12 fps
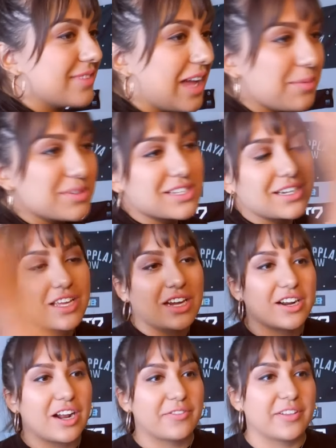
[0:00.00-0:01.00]
I'm just gonna cut
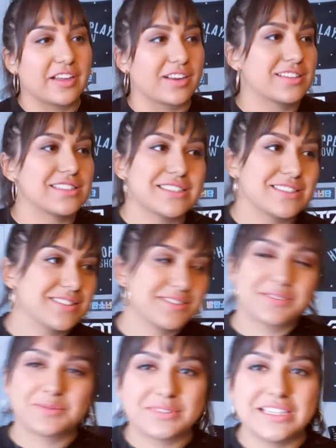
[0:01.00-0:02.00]
it off in there, cause
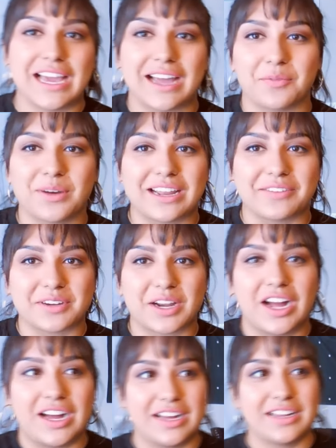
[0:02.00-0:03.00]
yeah, whatever.
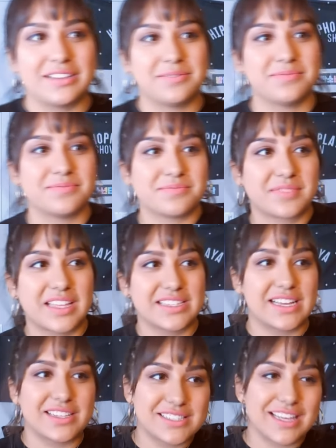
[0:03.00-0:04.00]
Um, cause
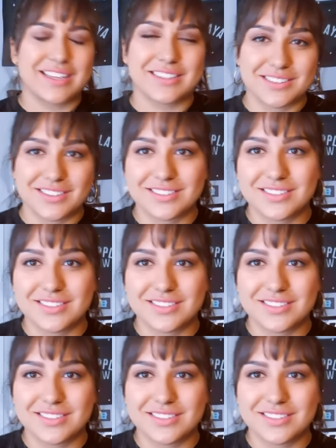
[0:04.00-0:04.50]
that's like a